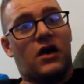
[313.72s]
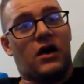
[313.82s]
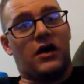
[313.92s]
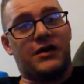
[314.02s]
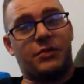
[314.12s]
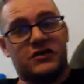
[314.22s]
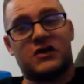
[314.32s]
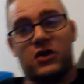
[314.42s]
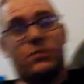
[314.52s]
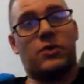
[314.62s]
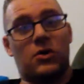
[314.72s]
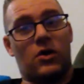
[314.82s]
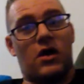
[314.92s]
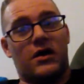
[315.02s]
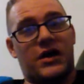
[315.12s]
uh, he puts a GoPro
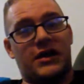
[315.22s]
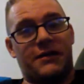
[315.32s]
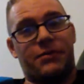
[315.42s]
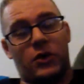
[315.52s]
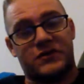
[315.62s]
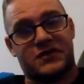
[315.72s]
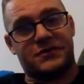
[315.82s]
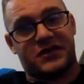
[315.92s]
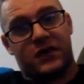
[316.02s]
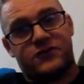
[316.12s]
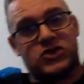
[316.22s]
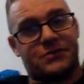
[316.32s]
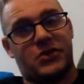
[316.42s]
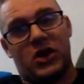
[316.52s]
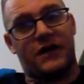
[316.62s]
on and he posts himself
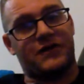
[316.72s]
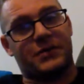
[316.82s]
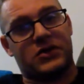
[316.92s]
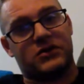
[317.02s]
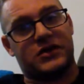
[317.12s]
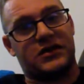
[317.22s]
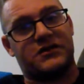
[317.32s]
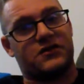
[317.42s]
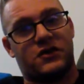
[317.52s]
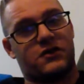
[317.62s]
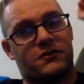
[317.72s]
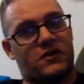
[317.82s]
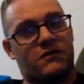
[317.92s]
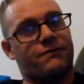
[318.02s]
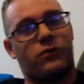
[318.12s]
jumping off of buildings or
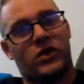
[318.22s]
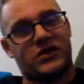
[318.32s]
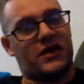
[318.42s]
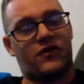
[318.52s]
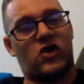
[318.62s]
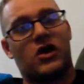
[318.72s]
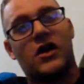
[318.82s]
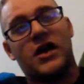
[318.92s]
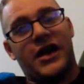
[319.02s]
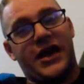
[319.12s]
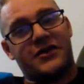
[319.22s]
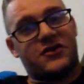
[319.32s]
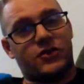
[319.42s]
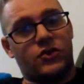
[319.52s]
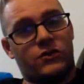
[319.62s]
whatever
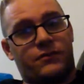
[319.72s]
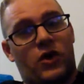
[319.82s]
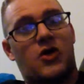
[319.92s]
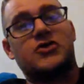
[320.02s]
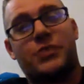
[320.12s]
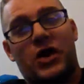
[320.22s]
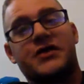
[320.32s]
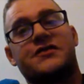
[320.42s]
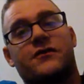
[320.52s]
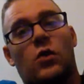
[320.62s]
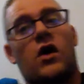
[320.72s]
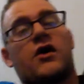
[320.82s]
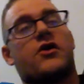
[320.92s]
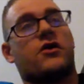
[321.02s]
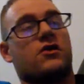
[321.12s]
into large bodies of
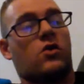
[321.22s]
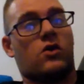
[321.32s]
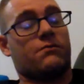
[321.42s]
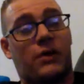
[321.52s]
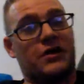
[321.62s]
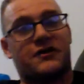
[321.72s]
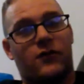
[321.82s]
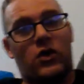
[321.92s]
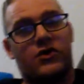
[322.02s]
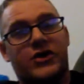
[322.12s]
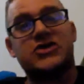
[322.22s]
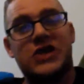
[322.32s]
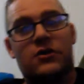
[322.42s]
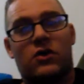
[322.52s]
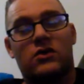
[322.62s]
water or bodies of water in
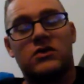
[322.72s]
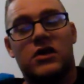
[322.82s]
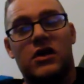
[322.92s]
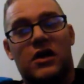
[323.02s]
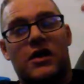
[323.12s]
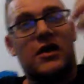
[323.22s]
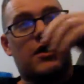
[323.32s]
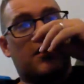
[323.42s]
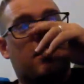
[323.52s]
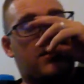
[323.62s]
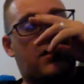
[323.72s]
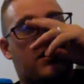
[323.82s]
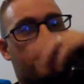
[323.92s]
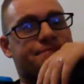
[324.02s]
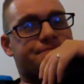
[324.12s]
general.
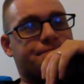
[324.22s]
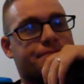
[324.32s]
Um,